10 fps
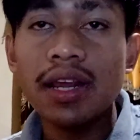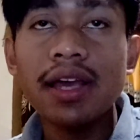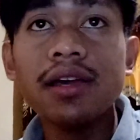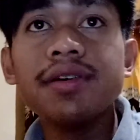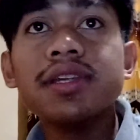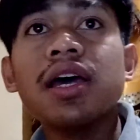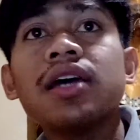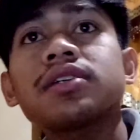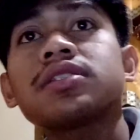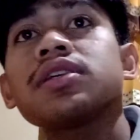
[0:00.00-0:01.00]
Language
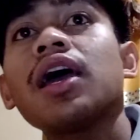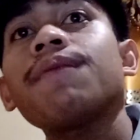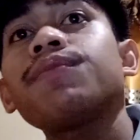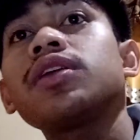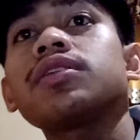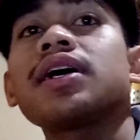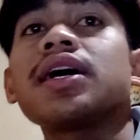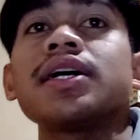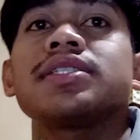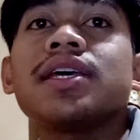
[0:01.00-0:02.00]
aptitude test